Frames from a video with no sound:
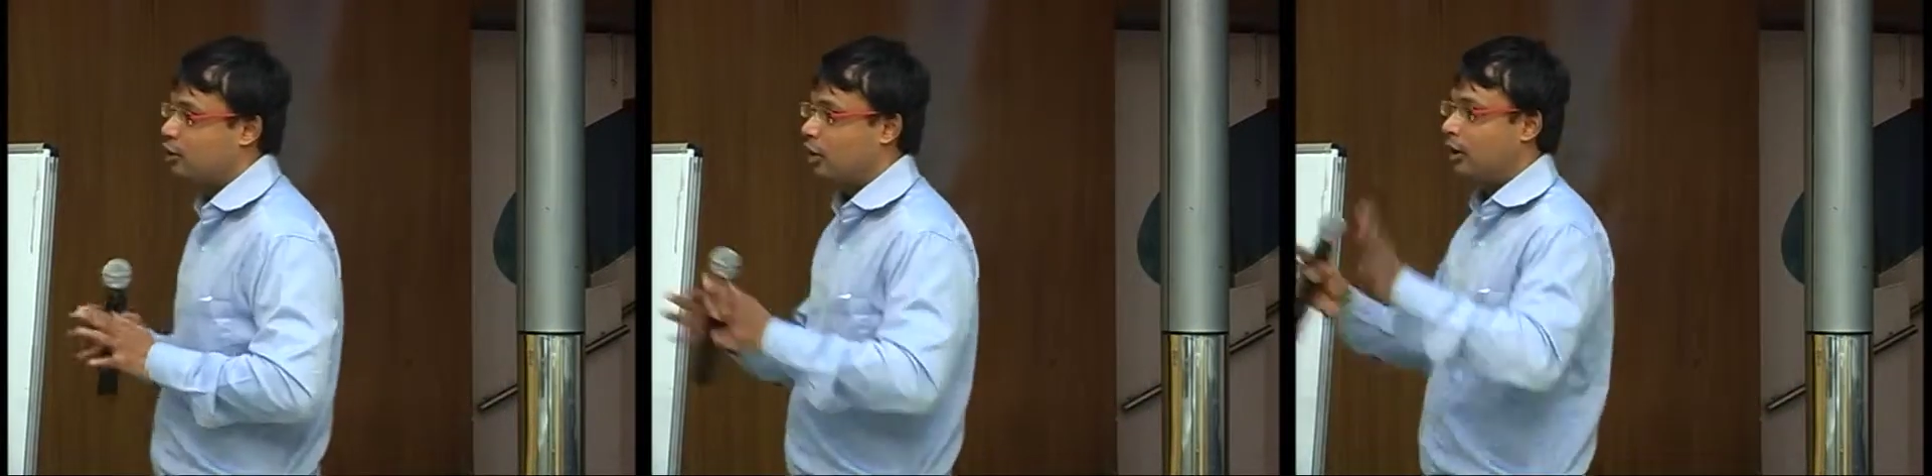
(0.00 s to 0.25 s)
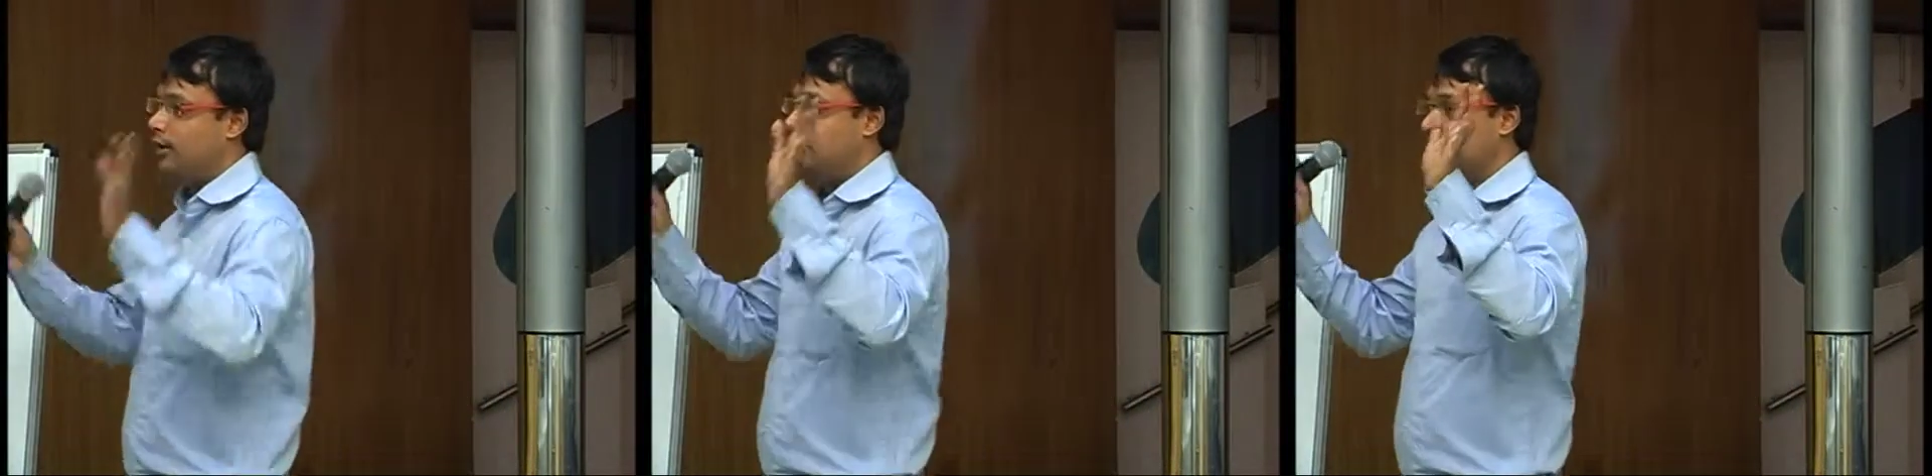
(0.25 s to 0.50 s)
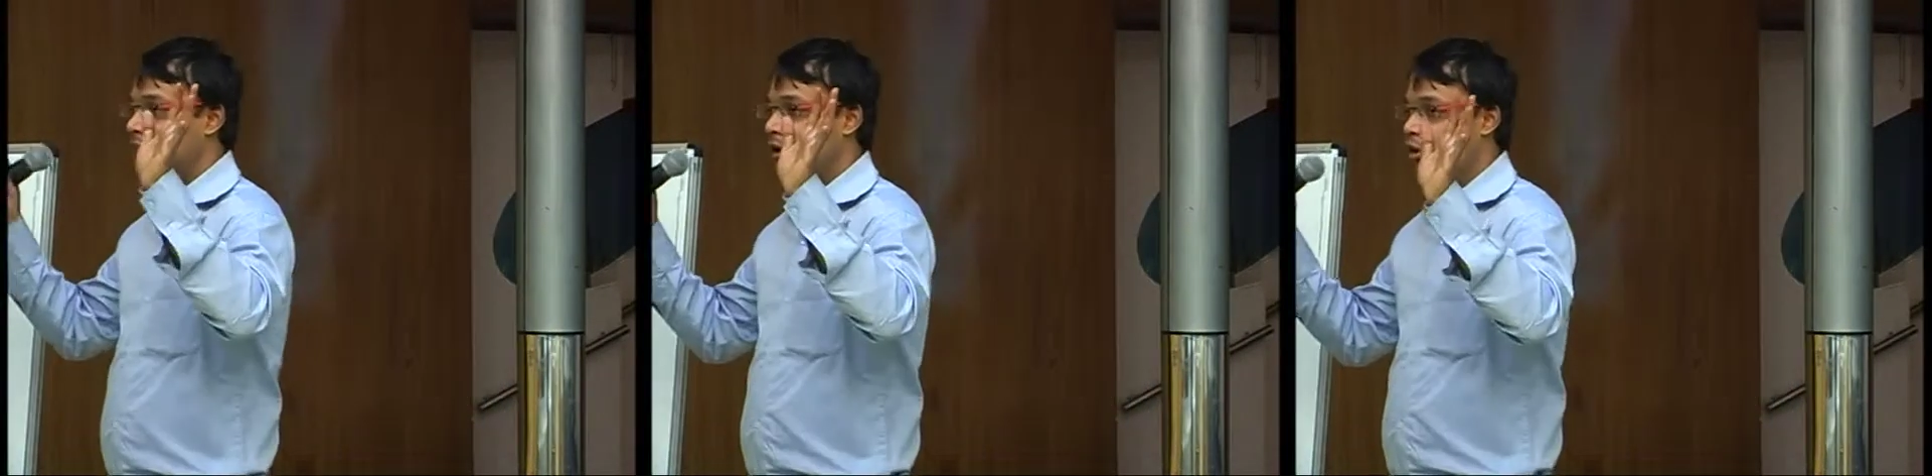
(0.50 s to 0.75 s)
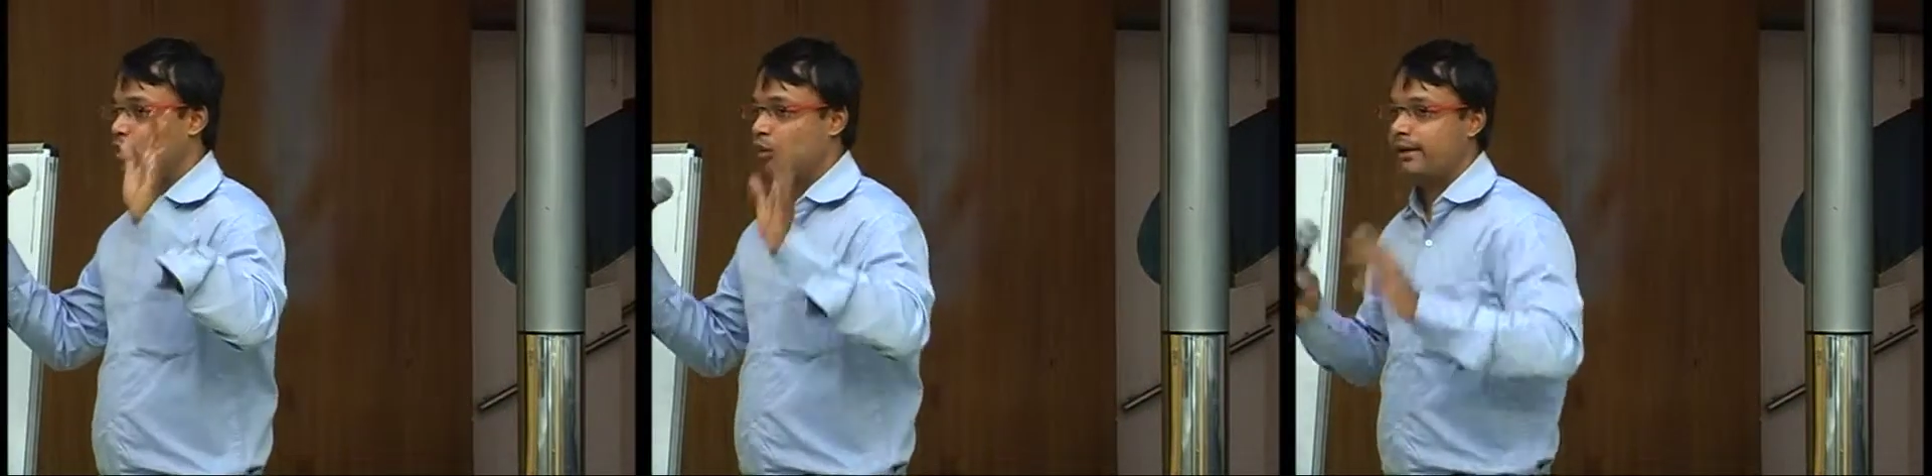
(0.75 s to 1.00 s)
on all
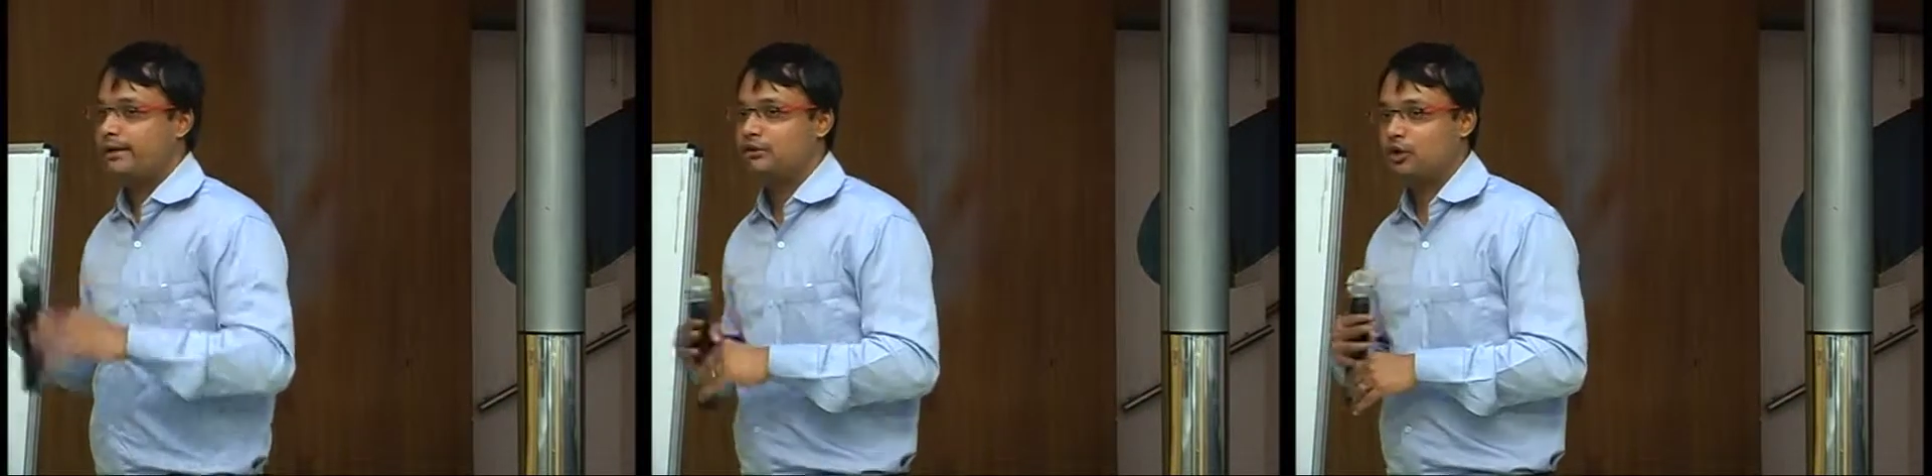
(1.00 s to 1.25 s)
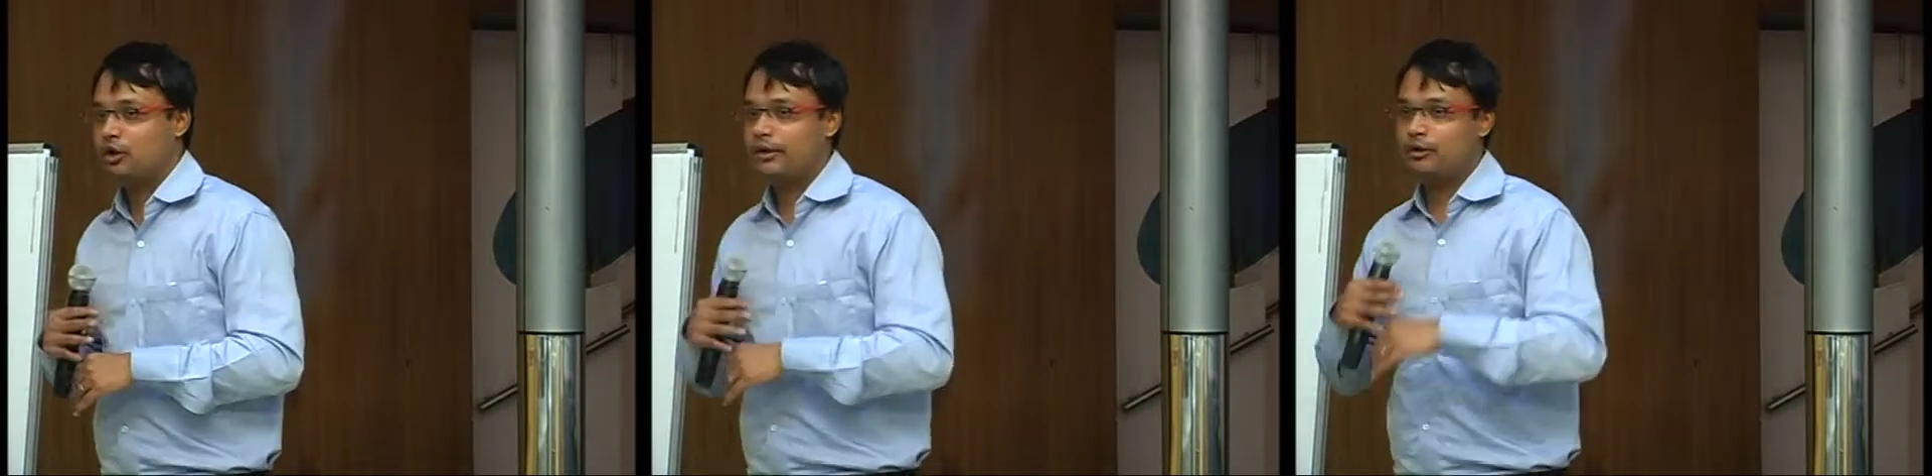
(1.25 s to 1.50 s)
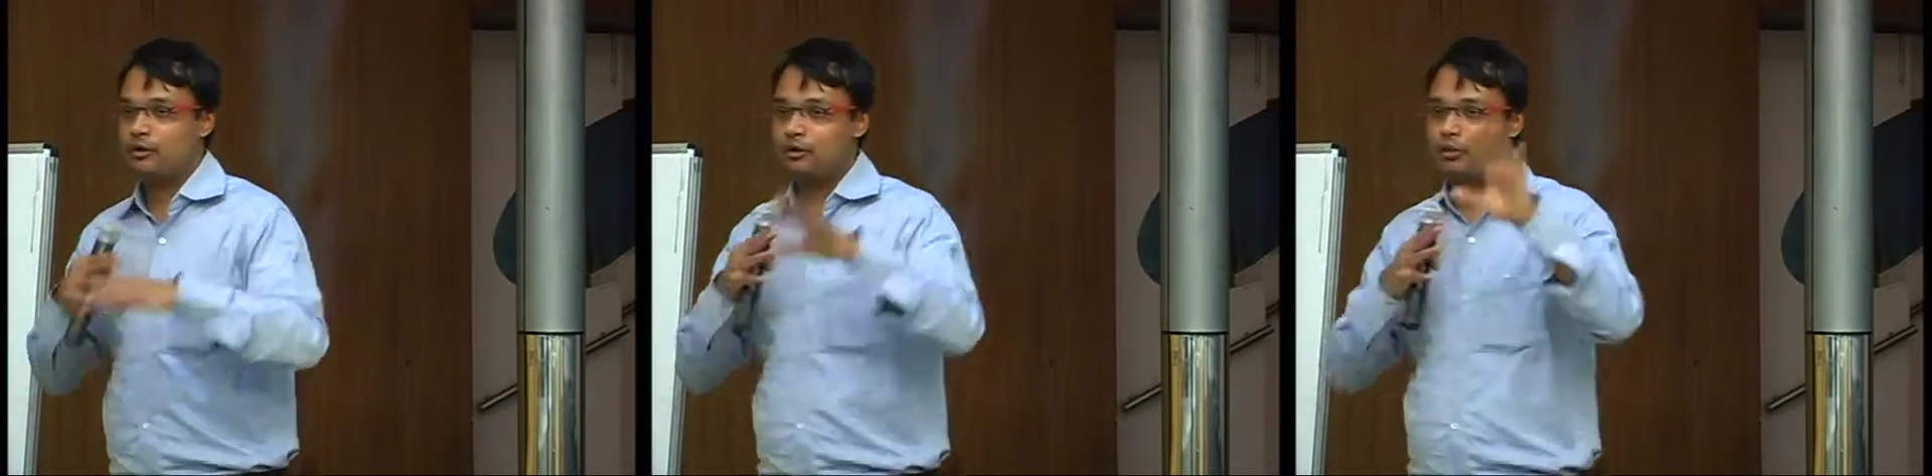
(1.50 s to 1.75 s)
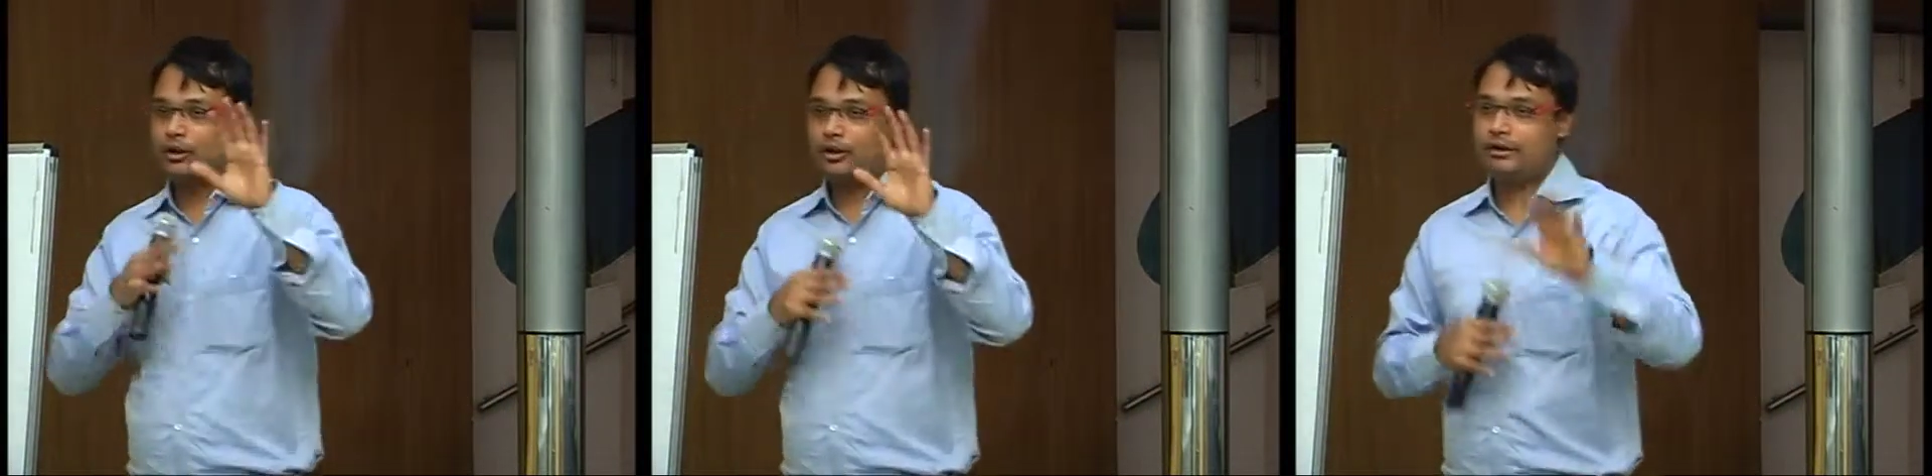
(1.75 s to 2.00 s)
200 stock, it's going
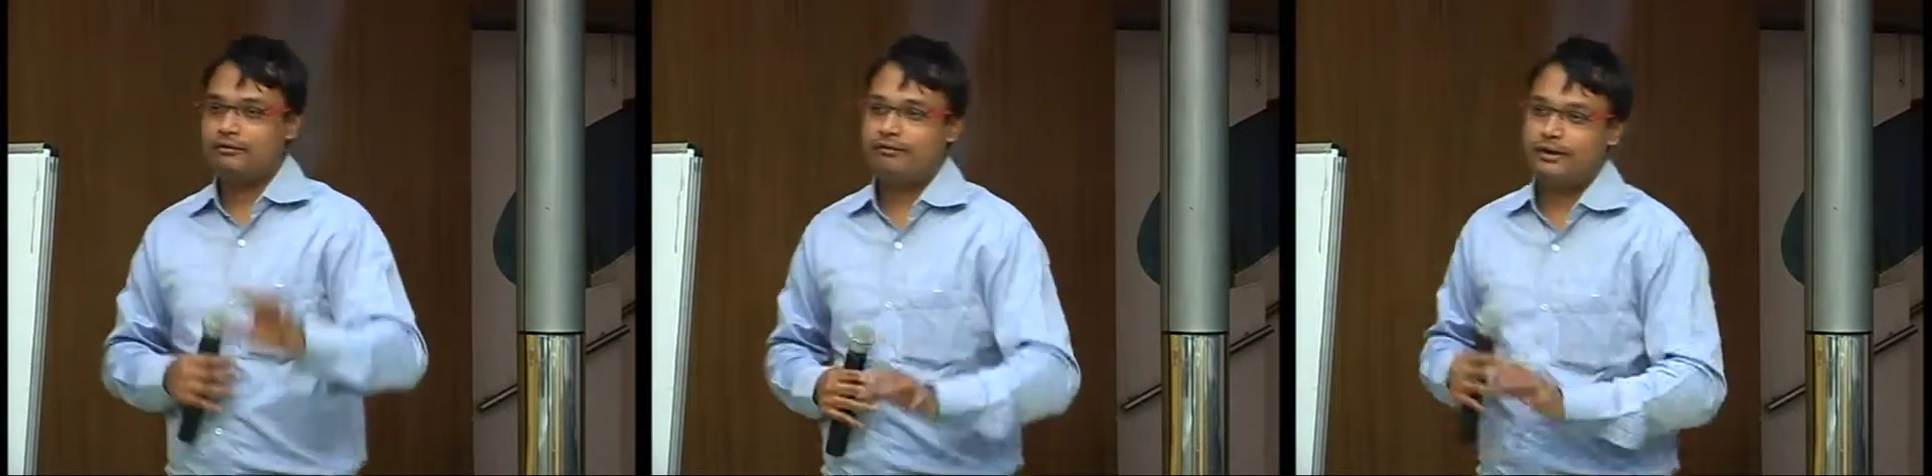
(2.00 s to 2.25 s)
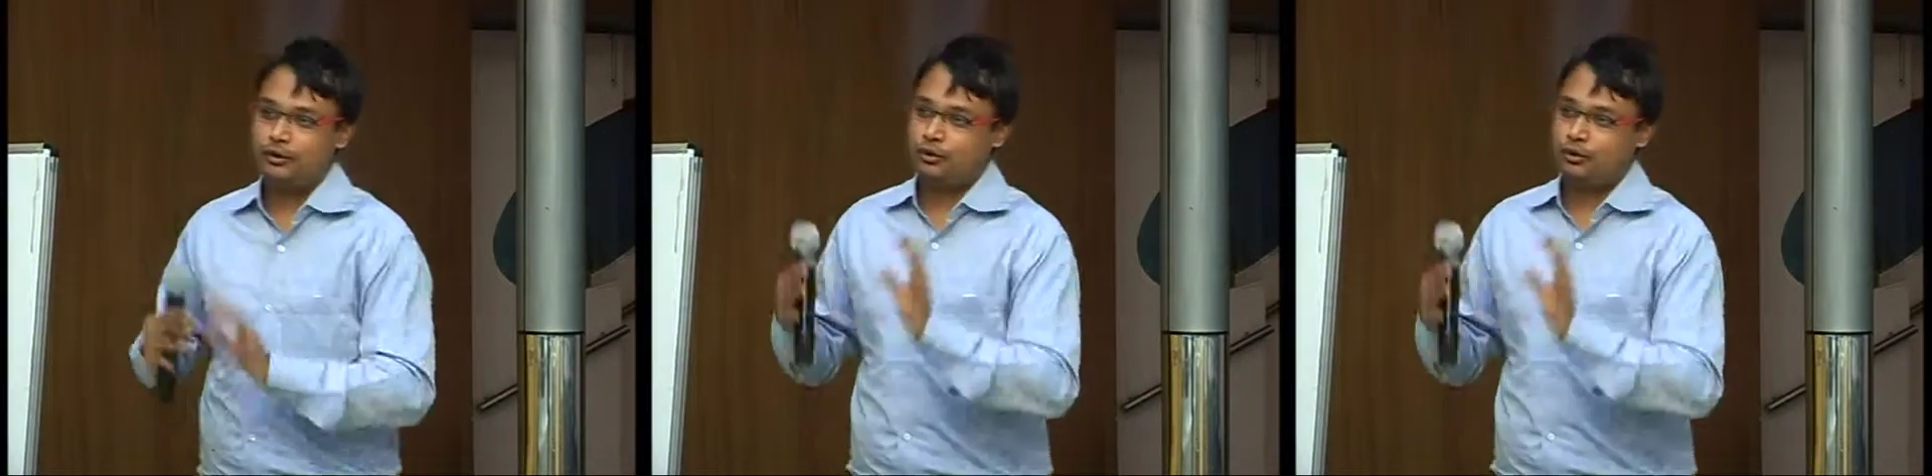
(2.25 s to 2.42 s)
to work on Nifty,